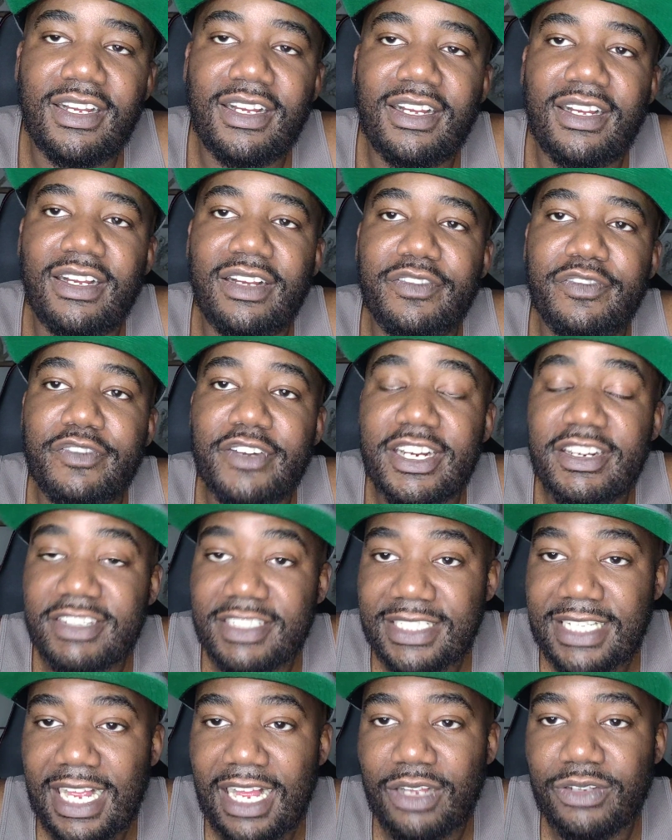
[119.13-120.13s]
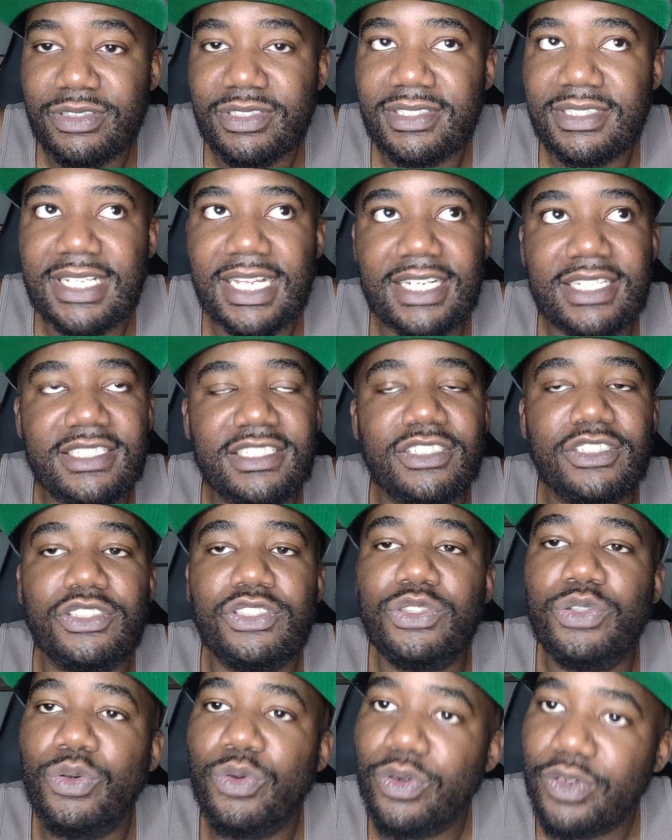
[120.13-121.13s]
a fragrance house that is
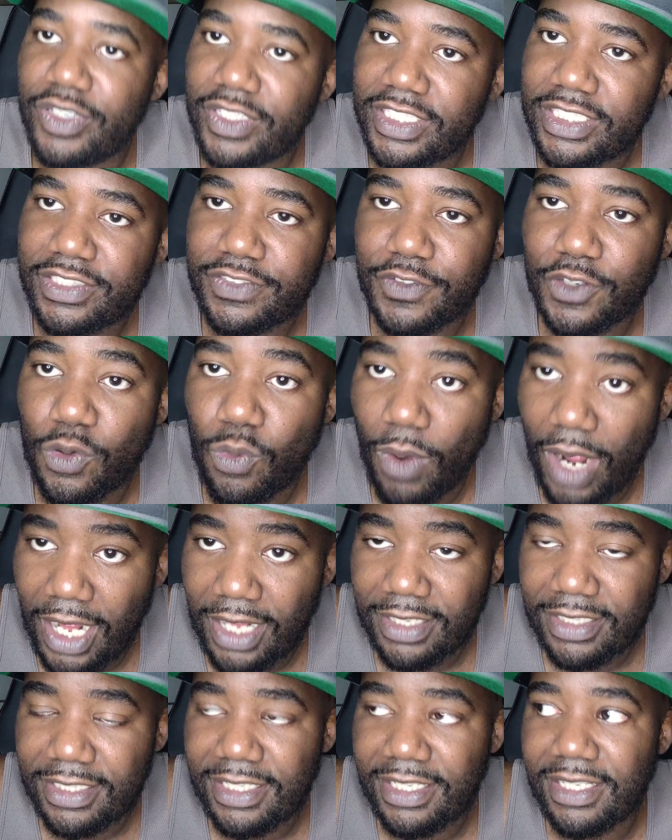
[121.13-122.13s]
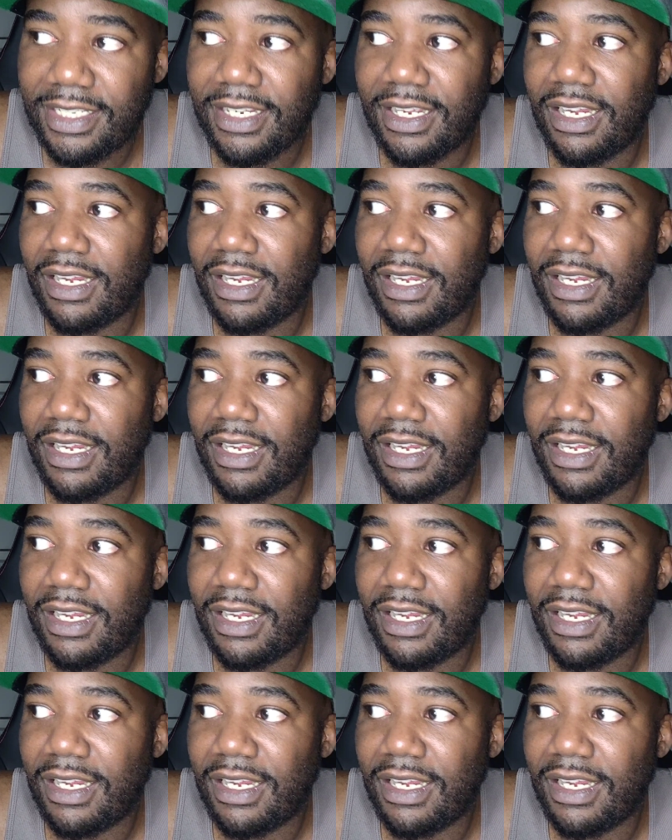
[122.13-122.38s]
notorious for quality,